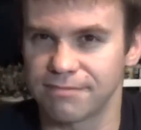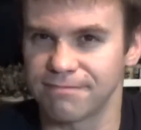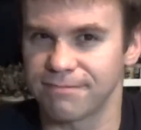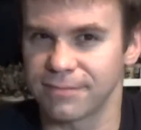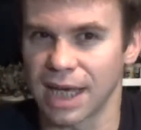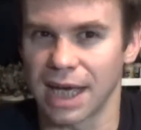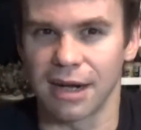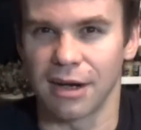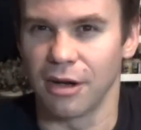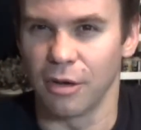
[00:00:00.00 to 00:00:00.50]

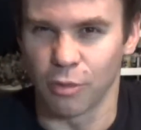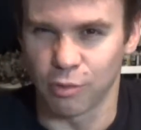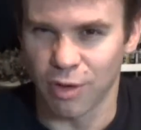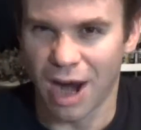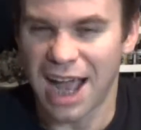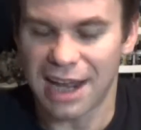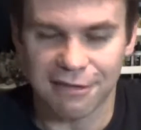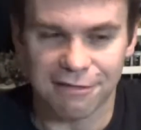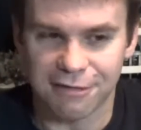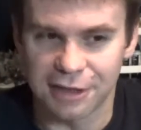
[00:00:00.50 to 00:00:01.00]
I don't know,
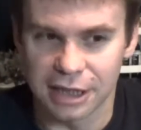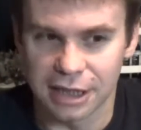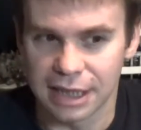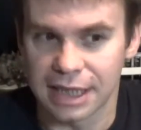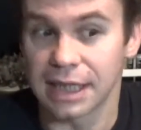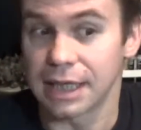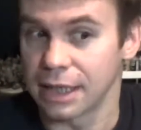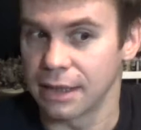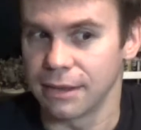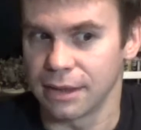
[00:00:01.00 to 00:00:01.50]
rot
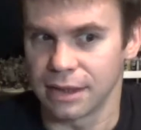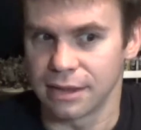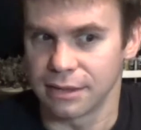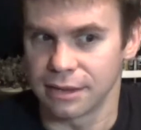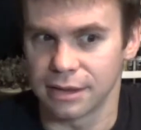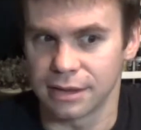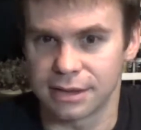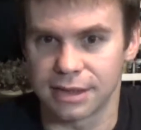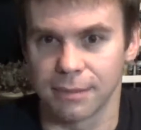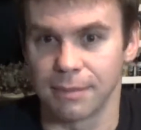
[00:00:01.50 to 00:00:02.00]
feeling in
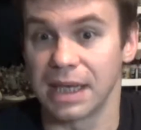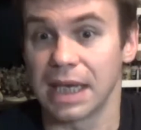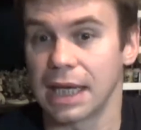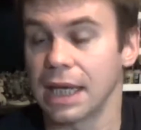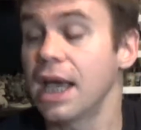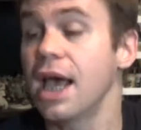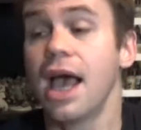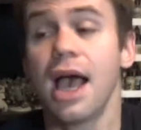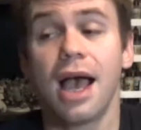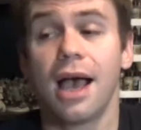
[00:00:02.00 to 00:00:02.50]
it, to
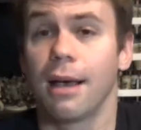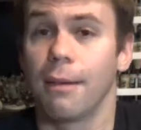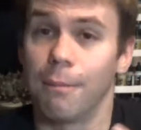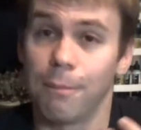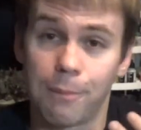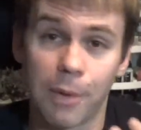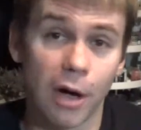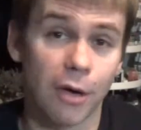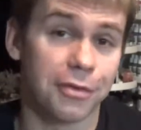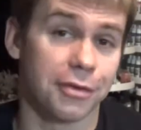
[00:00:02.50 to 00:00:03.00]
me.
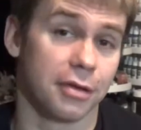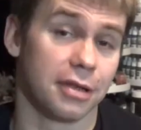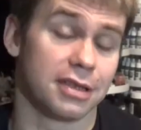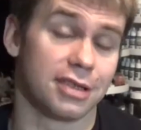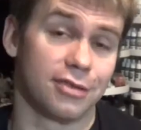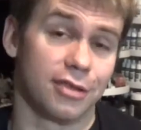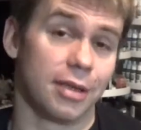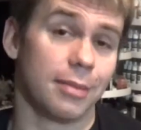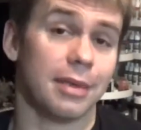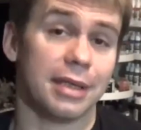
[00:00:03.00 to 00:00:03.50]
Both are
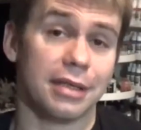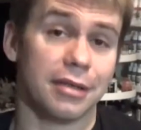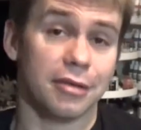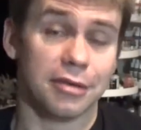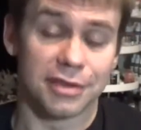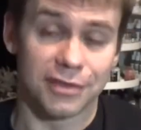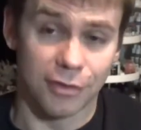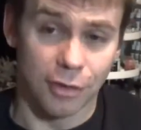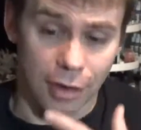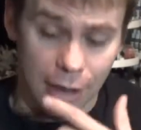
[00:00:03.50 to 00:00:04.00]
extremely
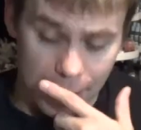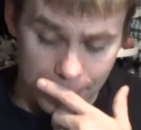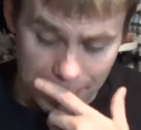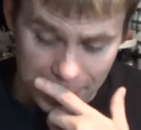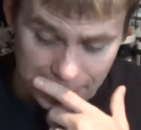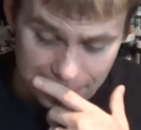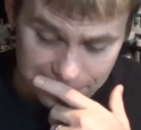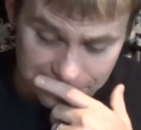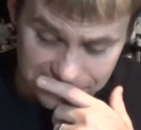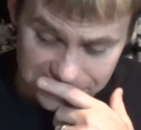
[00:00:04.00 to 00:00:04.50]
useful. I
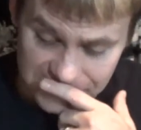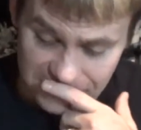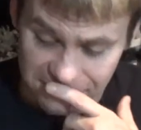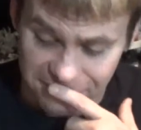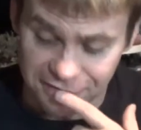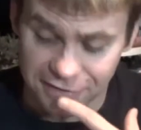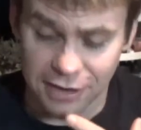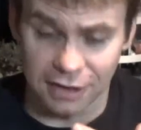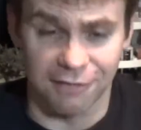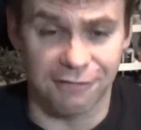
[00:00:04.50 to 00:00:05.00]
mean, the
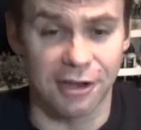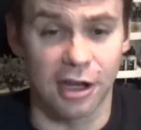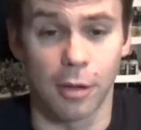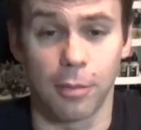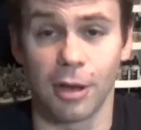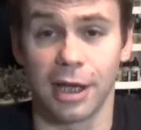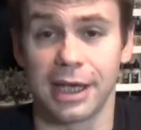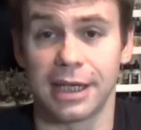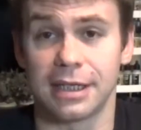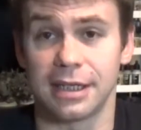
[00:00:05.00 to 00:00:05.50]

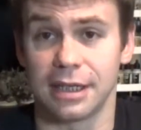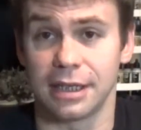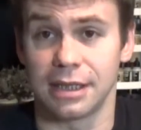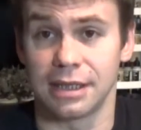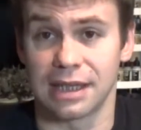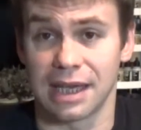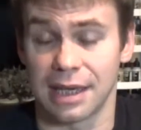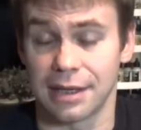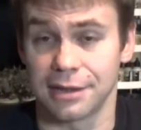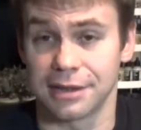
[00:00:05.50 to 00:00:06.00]
Fellblade,
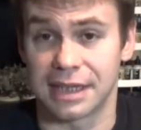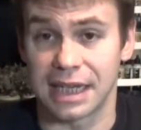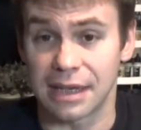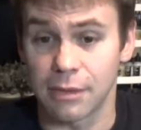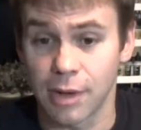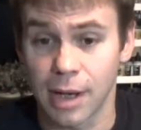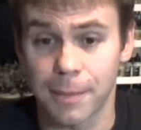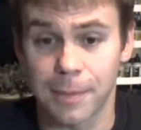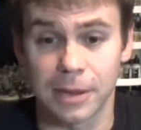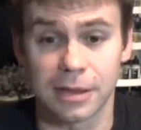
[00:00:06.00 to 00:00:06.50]
you got your D
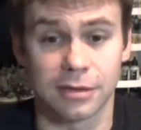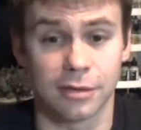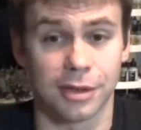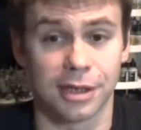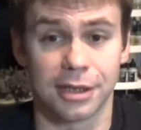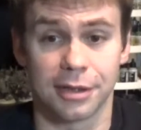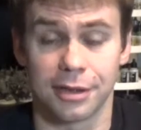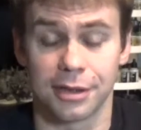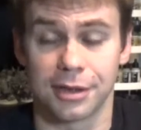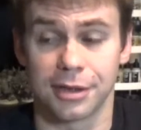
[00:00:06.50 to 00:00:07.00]
weapon or
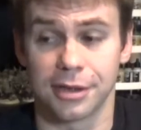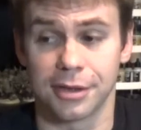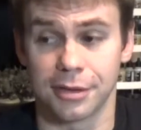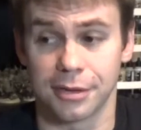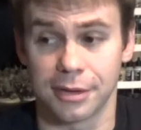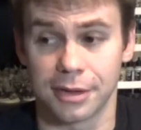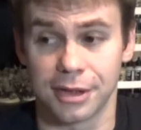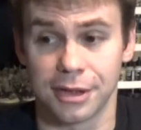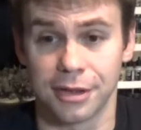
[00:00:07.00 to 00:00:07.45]
your